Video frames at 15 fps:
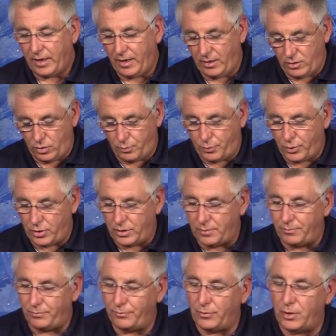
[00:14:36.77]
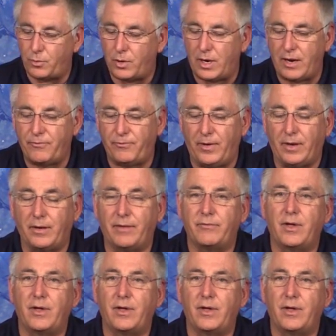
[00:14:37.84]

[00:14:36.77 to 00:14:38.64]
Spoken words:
and you put it, look what I found.